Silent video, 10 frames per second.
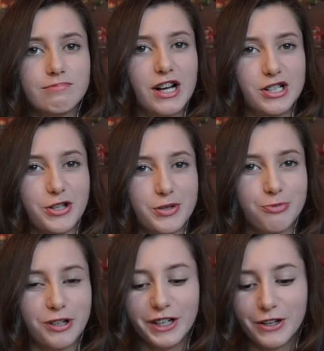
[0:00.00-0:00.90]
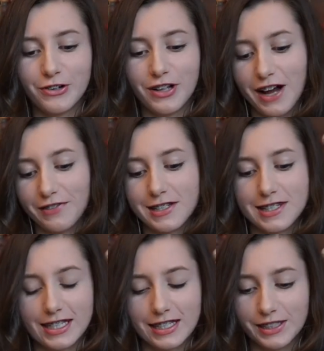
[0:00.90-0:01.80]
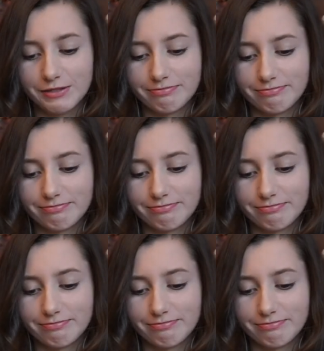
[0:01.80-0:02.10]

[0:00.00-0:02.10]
That actually looks pretty cool, I have to say.